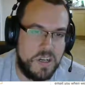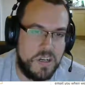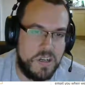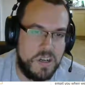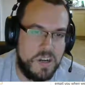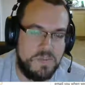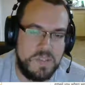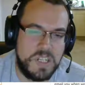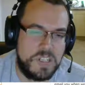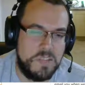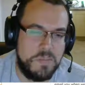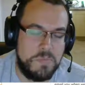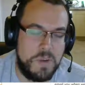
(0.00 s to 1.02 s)
I've
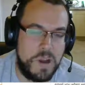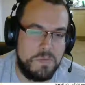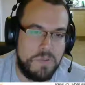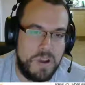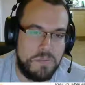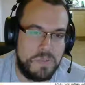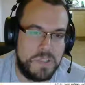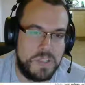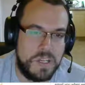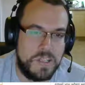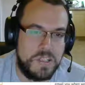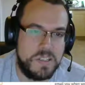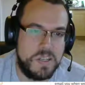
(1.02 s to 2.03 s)
tested it with my RAM
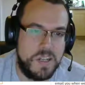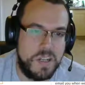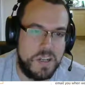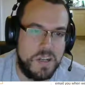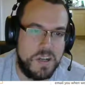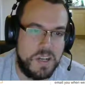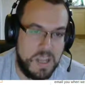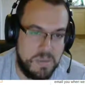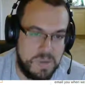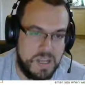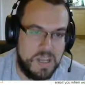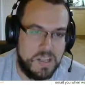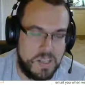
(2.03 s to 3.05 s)
sticks. I can get
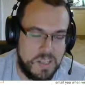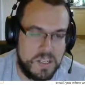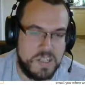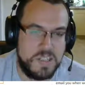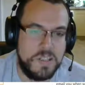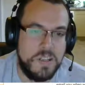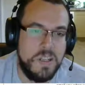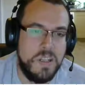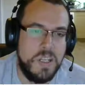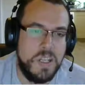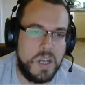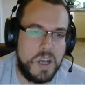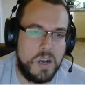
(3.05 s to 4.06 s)
better than this,
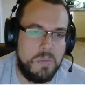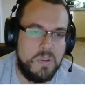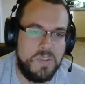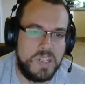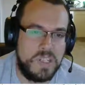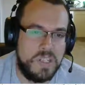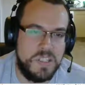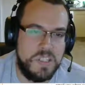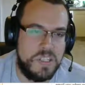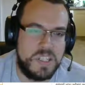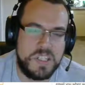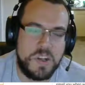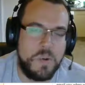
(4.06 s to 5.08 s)
but it's
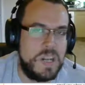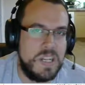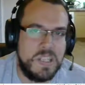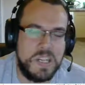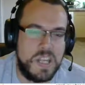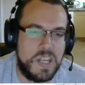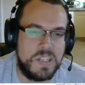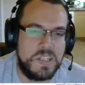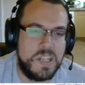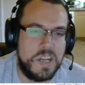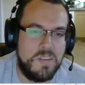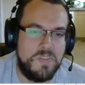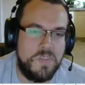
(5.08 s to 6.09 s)
so easy to get
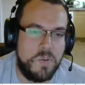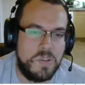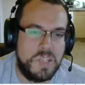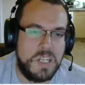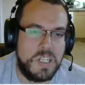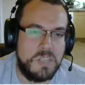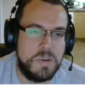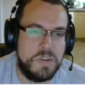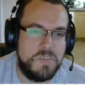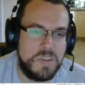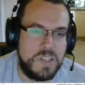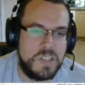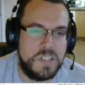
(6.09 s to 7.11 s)
CL14 speed
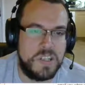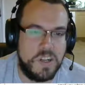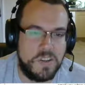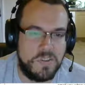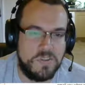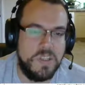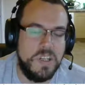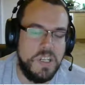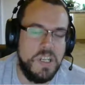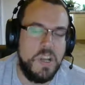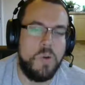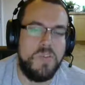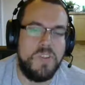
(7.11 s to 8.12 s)
3600.
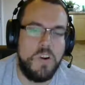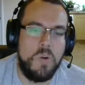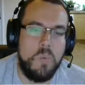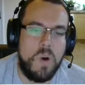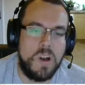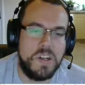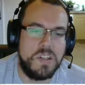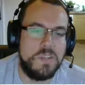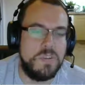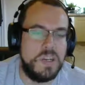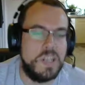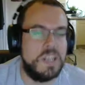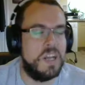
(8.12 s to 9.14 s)
Or if you're not one to
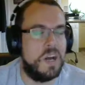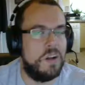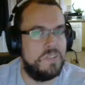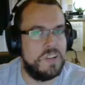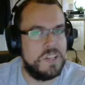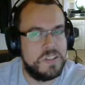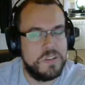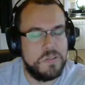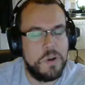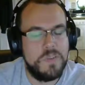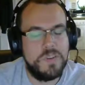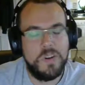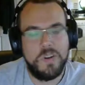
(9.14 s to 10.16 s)
really delve into
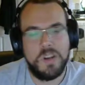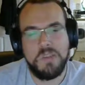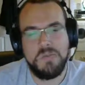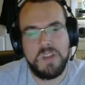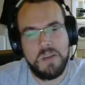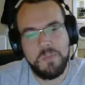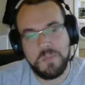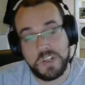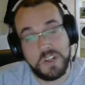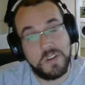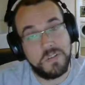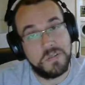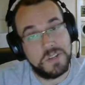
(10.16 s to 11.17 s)
overclocking RAM, which I
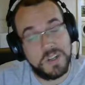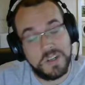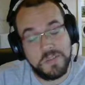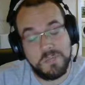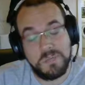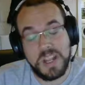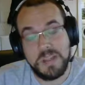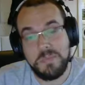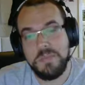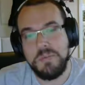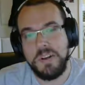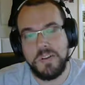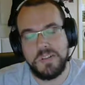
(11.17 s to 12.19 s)
don't blame
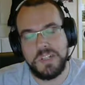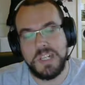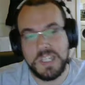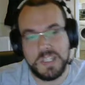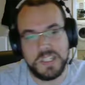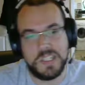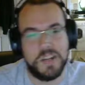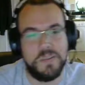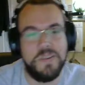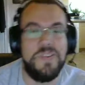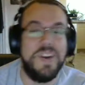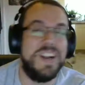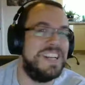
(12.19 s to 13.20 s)
you, because it is
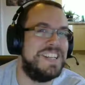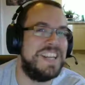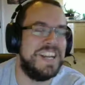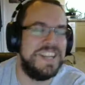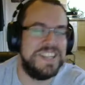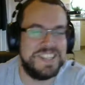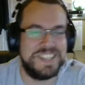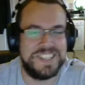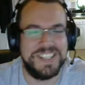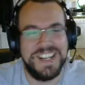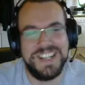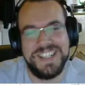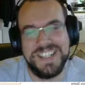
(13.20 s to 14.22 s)
fairly tedious to
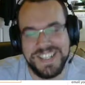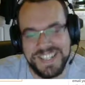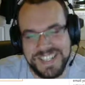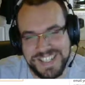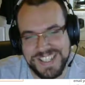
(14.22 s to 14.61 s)
get to